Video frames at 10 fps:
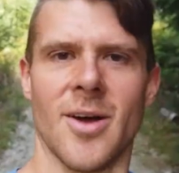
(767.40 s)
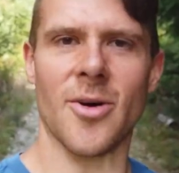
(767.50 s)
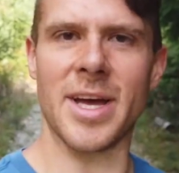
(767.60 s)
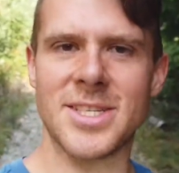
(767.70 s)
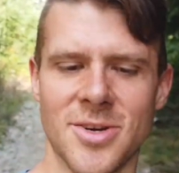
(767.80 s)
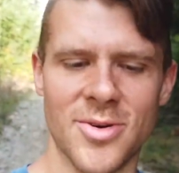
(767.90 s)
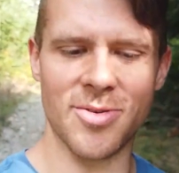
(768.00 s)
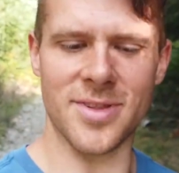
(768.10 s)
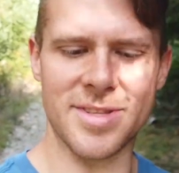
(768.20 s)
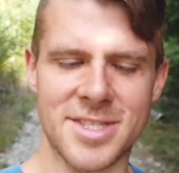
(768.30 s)
Okay,
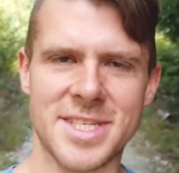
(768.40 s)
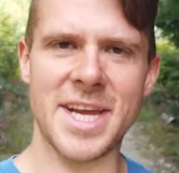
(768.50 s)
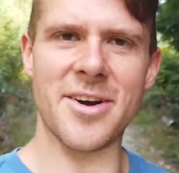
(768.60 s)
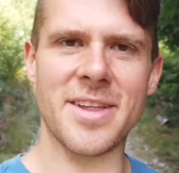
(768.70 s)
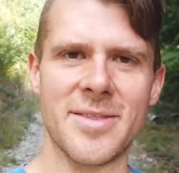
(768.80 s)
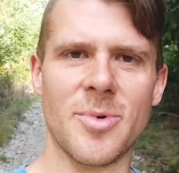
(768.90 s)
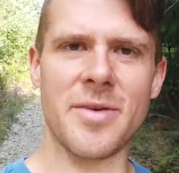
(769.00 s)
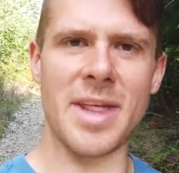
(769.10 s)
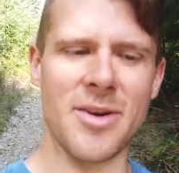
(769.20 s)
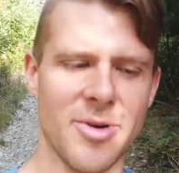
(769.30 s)
so just hearing
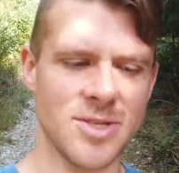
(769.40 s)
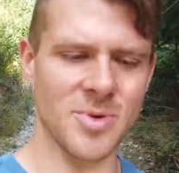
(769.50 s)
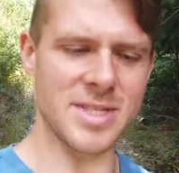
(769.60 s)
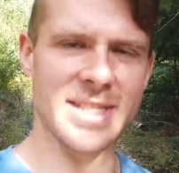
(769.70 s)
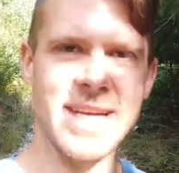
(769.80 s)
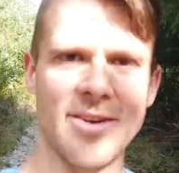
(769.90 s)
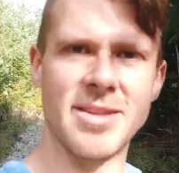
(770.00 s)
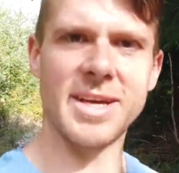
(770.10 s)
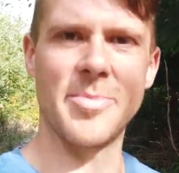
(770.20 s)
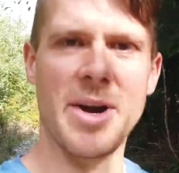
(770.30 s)
whatever that noise was, it
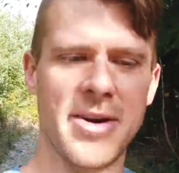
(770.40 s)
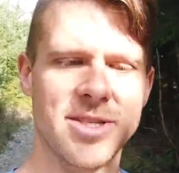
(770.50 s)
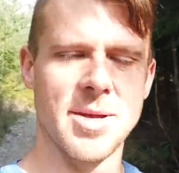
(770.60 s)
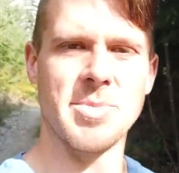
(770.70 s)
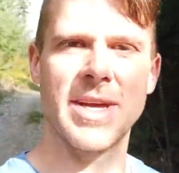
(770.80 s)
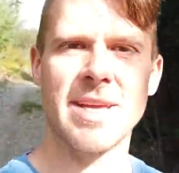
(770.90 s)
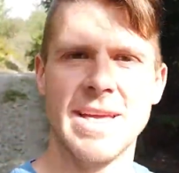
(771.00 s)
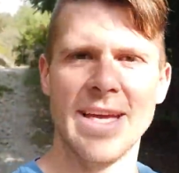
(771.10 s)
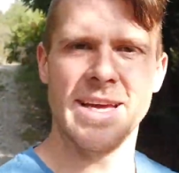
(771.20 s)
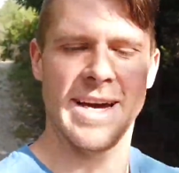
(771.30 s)
sounded like a bear or something,
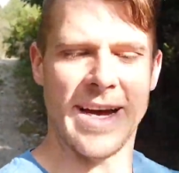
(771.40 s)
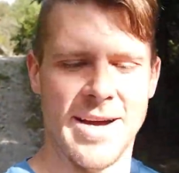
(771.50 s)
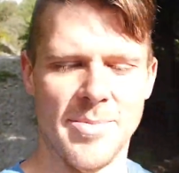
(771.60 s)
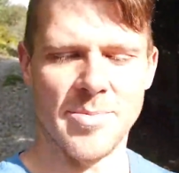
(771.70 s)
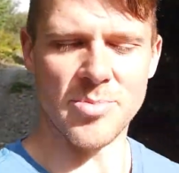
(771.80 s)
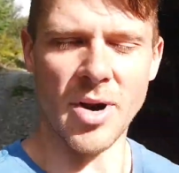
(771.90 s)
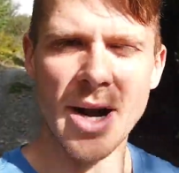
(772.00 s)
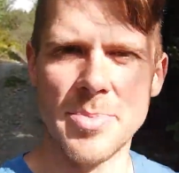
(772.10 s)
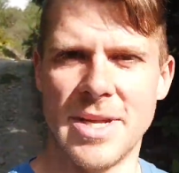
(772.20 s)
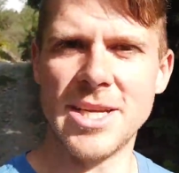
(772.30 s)
brought
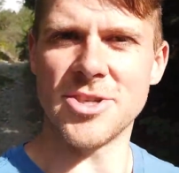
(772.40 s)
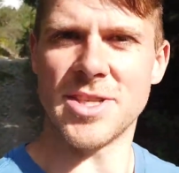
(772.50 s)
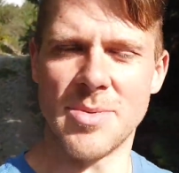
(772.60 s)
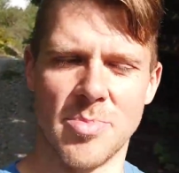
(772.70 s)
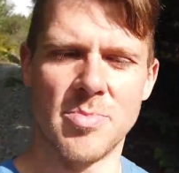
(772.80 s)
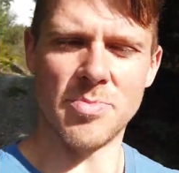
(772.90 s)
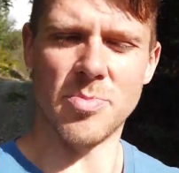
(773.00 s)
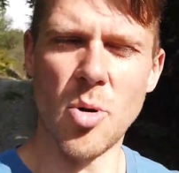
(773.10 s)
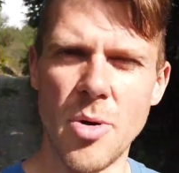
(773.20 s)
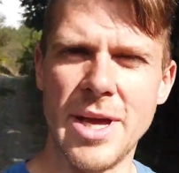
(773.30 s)
up an interesting
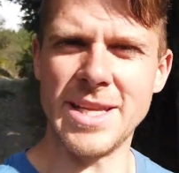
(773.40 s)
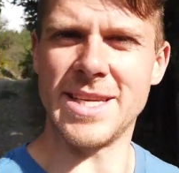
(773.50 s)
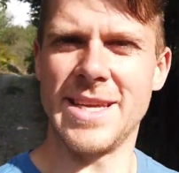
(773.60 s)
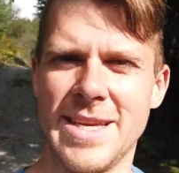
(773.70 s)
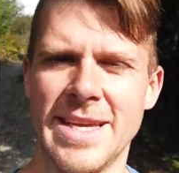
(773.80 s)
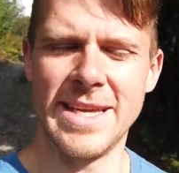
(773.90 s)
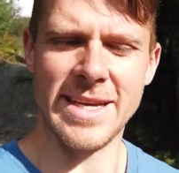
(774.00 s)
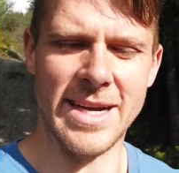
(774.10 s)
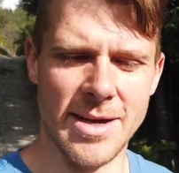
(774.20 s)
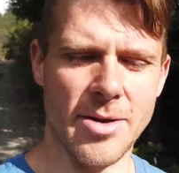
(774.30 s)
point
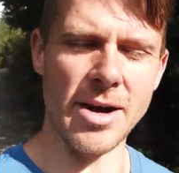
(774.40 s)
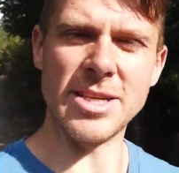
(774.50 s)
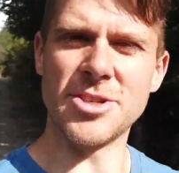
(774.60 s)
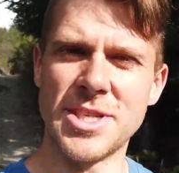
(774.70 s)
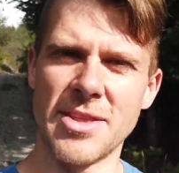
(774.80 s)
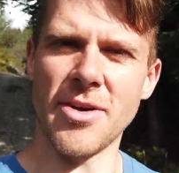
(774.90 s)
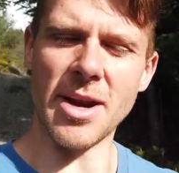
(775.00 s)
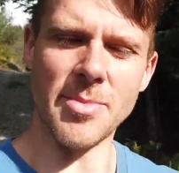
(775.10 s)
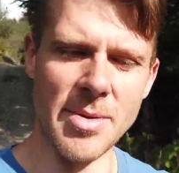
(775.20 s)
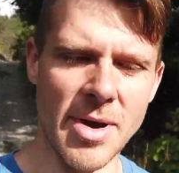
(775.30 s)
or an interesting thought
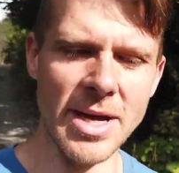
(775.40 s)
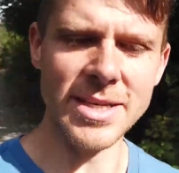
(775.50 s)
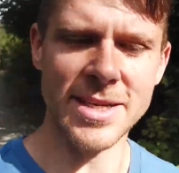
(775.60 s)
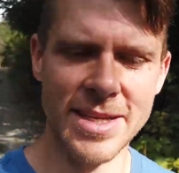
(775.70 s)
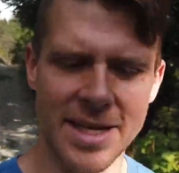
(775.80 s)
in my mind,